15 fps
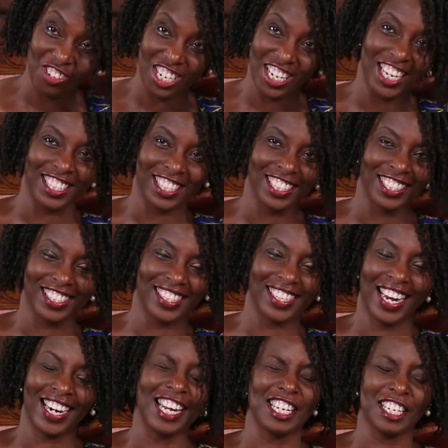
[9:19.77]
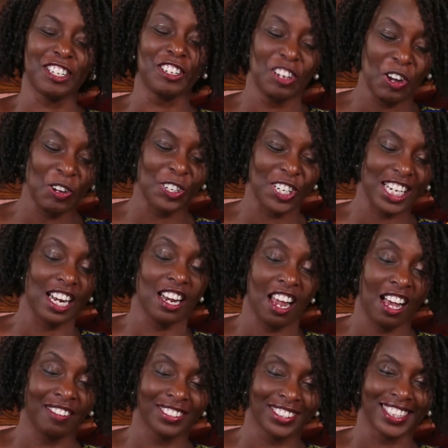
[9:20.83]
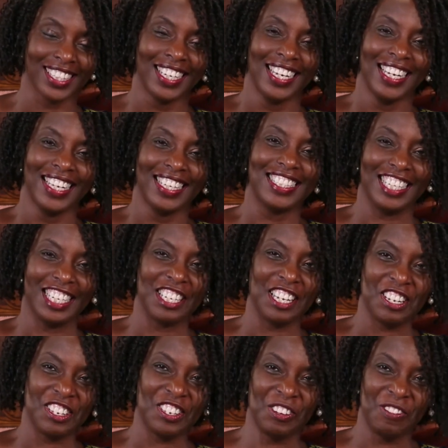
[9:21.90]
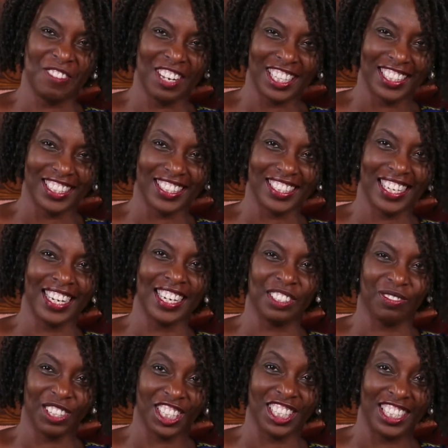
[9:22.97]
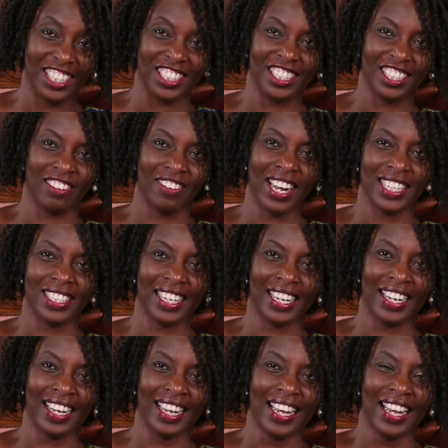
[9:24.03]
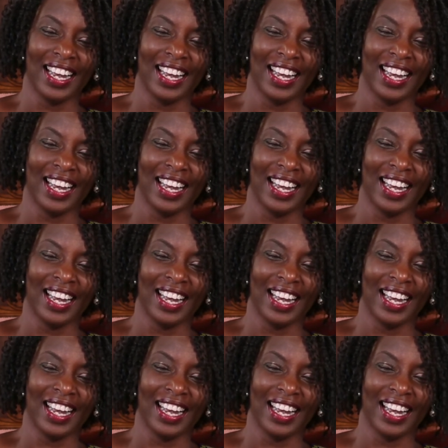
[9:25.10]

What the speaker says: she existed, and I didn't know she loved teaching so much, and especially teaching writing.